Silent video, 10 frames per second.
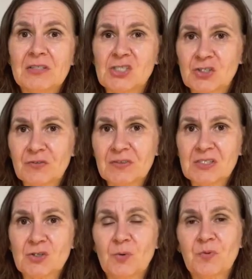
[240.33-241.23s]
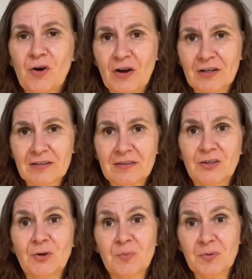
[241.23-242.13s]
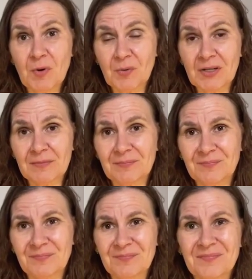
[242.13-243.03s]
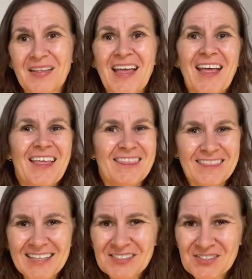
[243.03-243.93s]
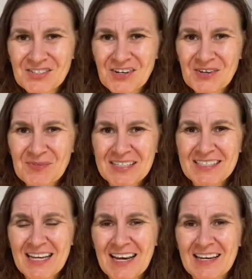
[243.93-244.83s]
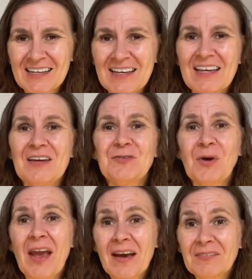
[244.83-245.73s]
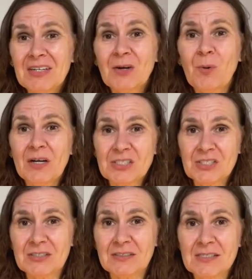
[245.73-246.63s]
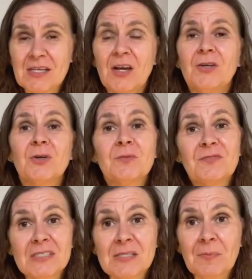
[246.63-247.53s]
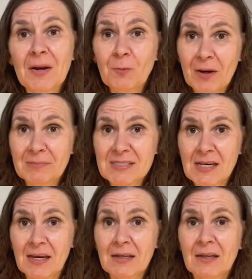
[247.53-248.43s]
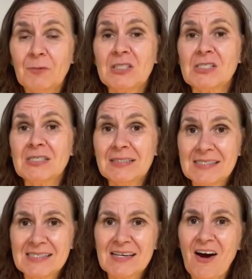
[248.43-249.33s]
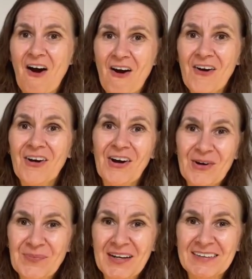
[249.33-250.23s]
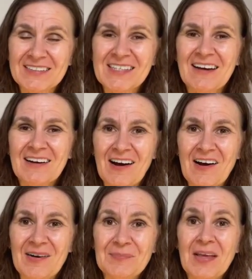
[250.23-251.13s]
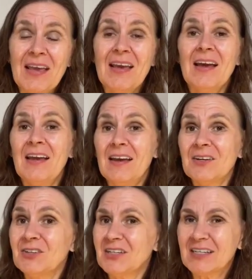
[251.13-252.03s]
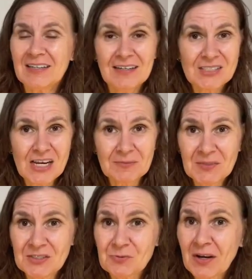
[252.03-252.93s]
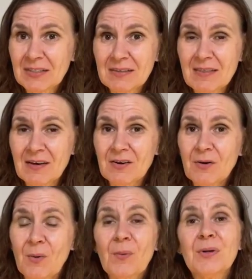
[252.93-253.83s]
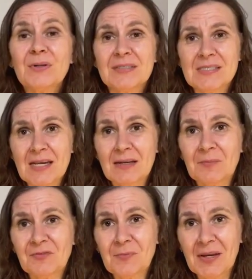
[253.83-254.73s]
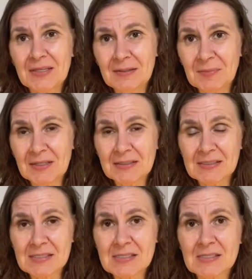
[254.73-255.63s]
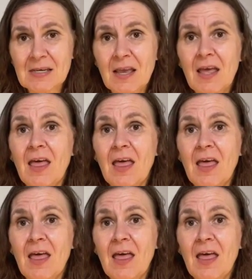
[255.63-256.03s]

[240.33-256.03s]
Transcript: for the service or product that you're promoting. Thanks for joining me today. If you have any questions, you can visit my website, which is lisarcarmichael.com, and you can contact me directly there or you can sign up for my email list.